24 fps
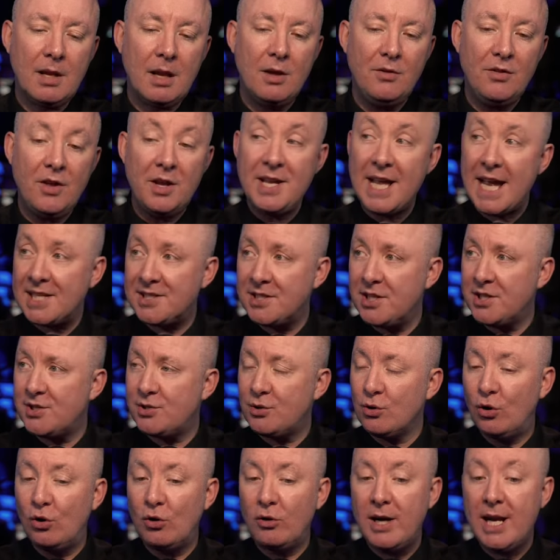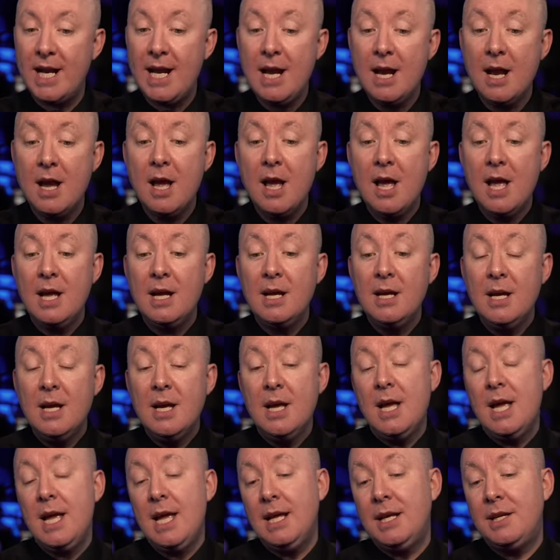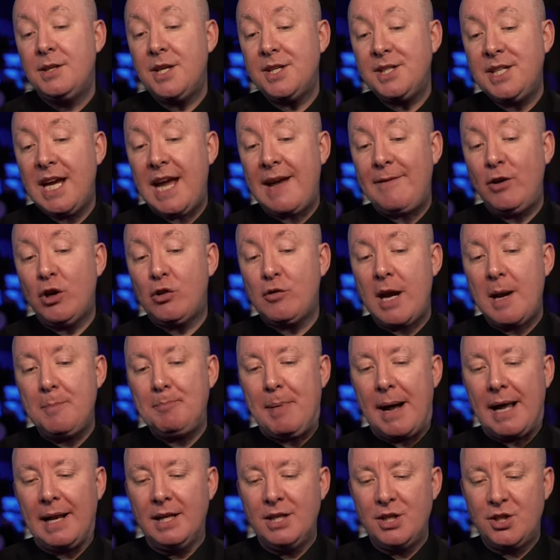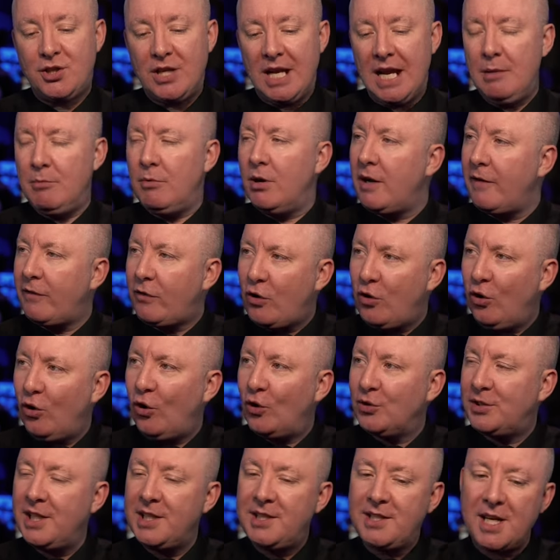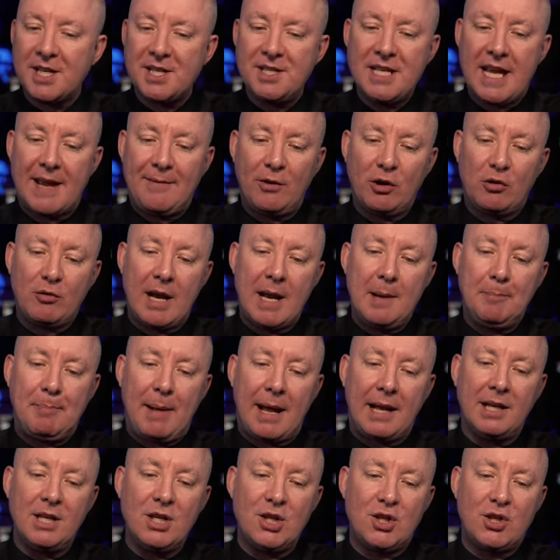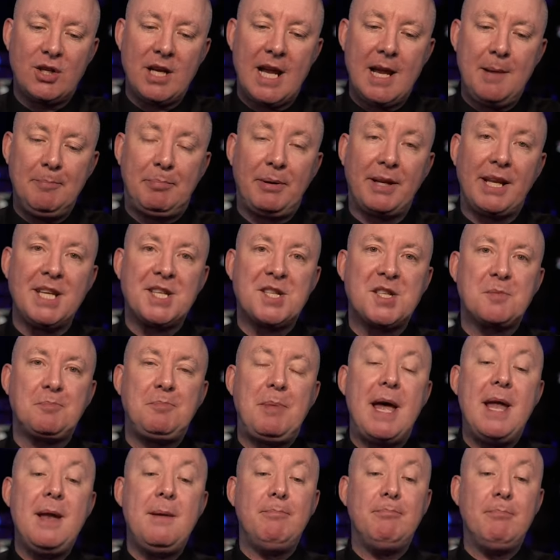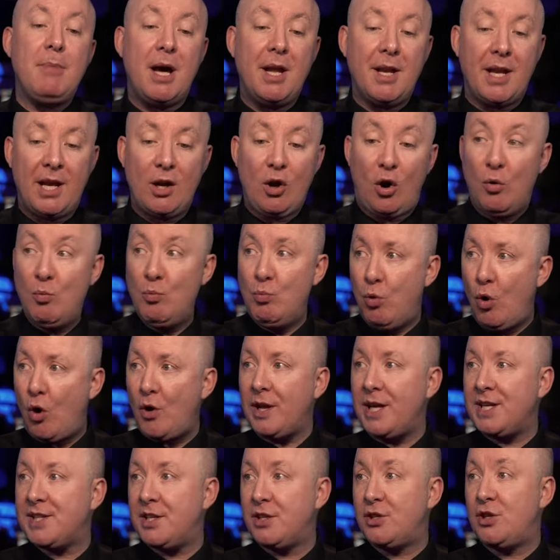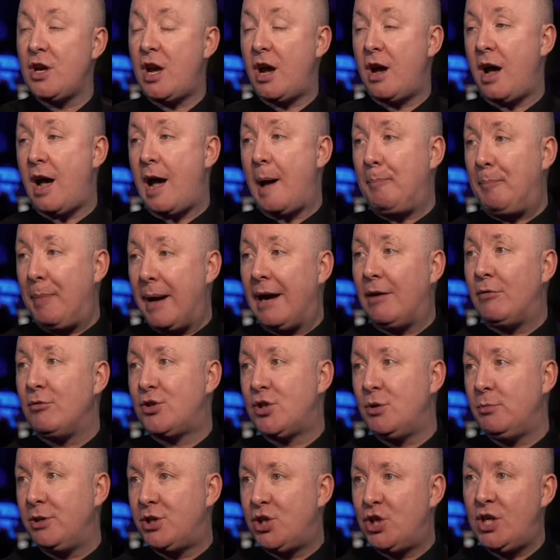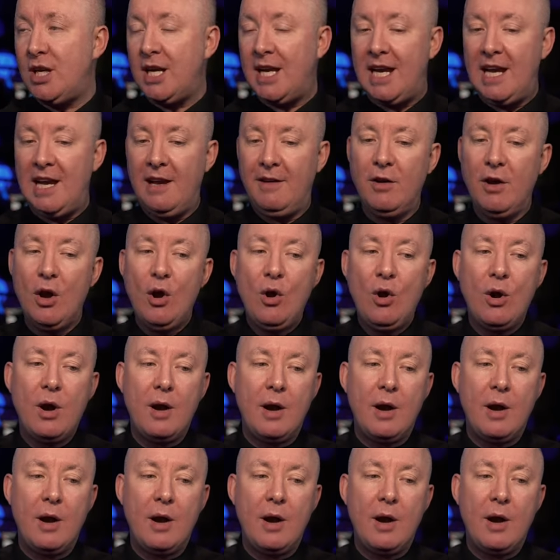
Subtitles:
NASA story. Does it have a great balance sheet? Well, of course it doesn't have a great balance sheet, but it's spent money on what it's about to achieve.